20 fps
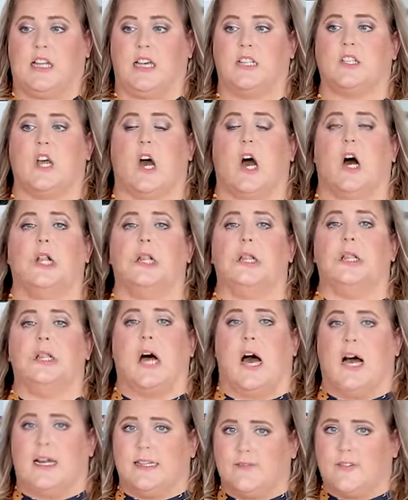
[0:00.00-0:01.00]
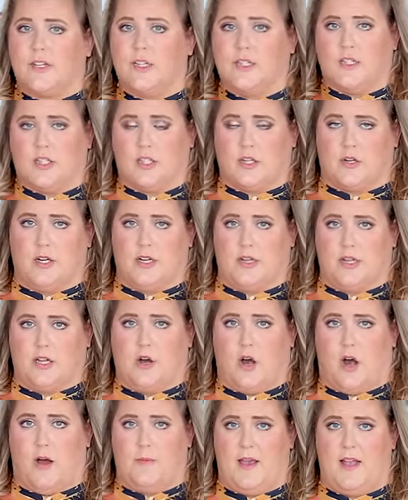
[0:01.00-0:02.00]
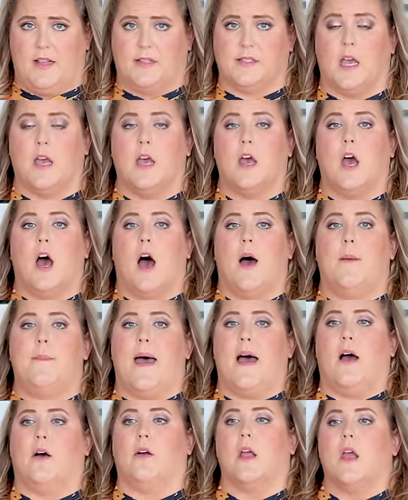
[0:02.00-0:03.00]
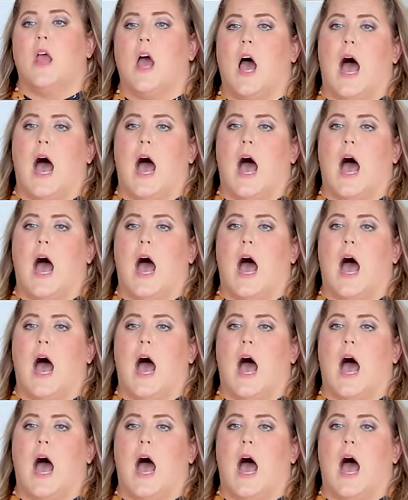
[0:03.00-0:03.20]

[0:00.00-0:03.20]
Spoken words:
I saw a lot of concern in the comments about